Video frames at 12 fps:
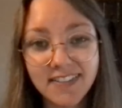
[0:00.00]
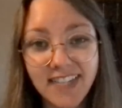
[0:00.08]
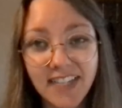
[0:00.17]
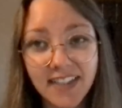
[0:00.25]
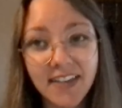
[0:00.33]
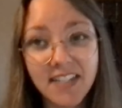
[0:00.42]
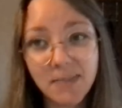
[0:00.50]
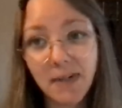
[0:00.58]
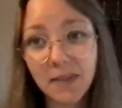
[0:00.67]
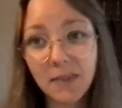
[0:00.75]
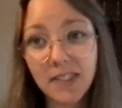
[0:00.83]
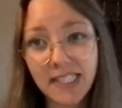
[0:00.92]
think this
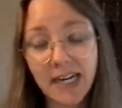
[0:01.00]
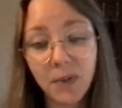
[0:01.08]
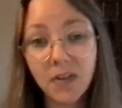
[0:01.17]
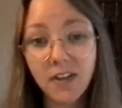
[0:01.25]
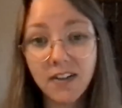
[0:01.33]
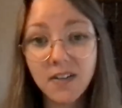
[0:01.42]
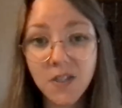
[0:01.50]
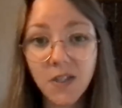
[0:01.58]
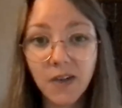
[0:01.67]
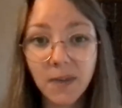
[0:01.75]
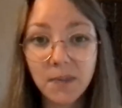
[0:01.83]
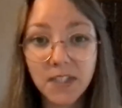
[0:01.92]
might be an hour long, so
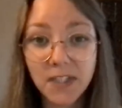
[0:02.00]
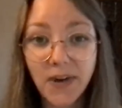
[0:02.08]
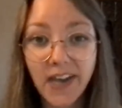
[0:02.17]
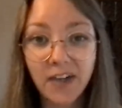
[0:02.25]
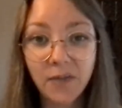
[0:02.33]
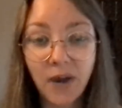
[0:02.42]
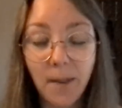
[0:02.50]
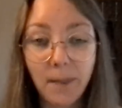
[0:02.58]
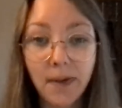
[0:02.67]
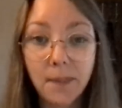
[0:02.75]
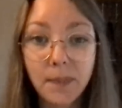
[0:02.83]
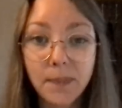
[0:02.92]
I'm gonna go ahead and wrap
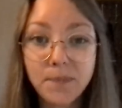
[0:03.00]
up.